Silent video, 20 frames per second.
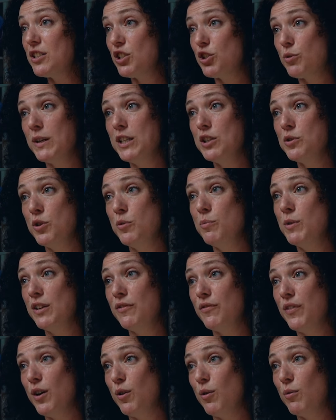it's a 22
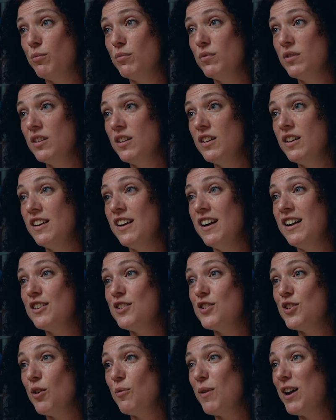minute film. Mm-hmm.
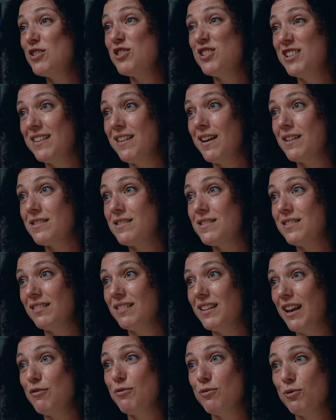So actually, that's
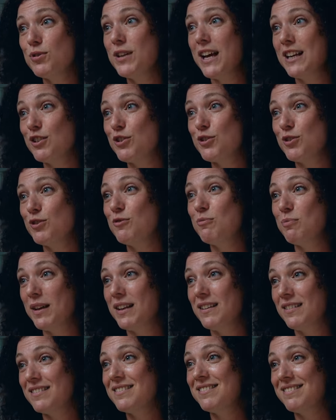like four days should have
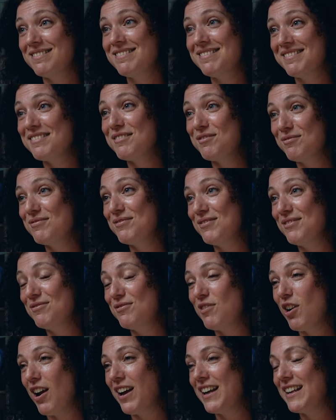been
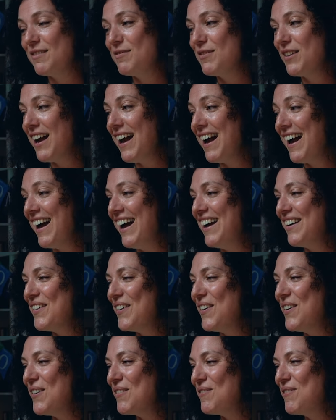right.
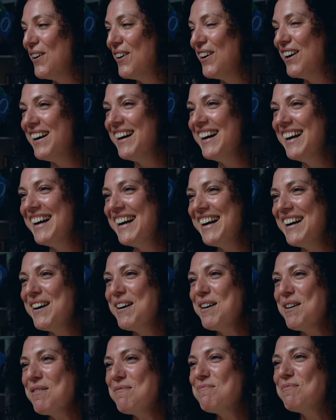Uh,
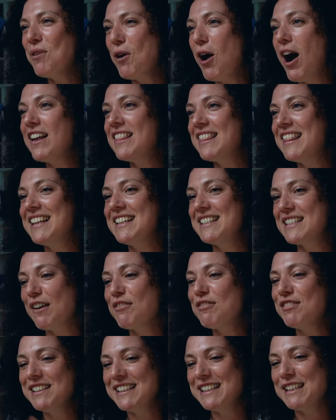but, but I think
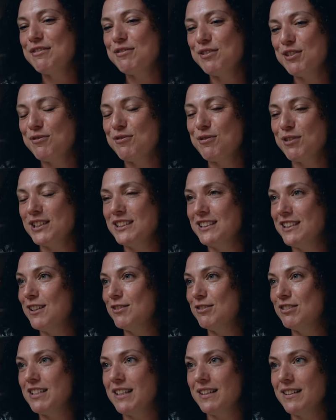definitely if you front
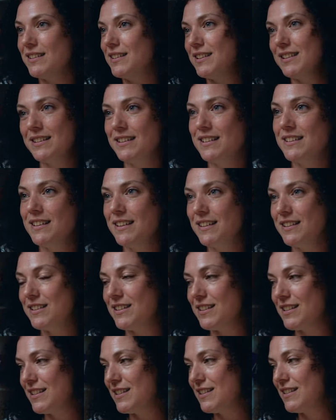load it, then it, it
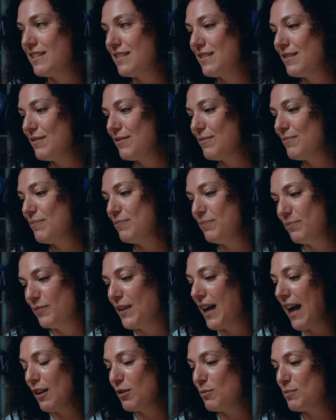just
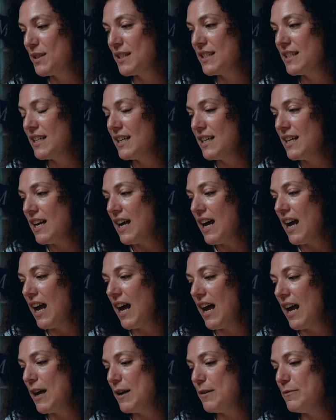helps.
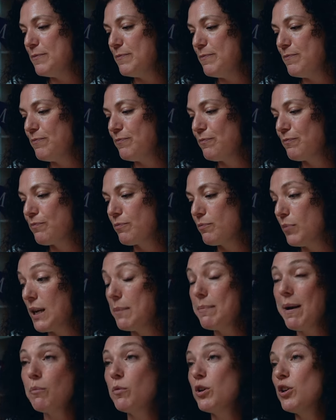Um, but
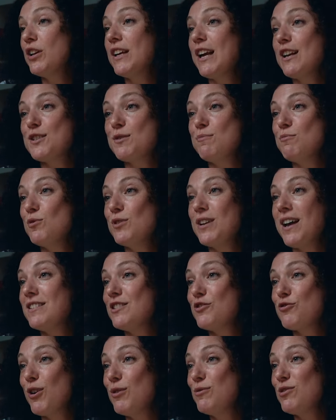it meant we could get some more
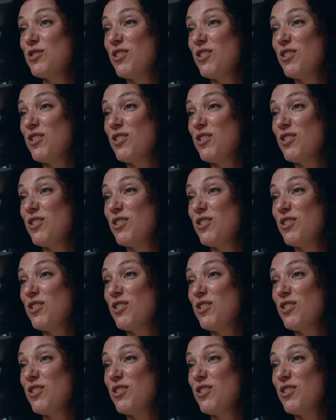nice drone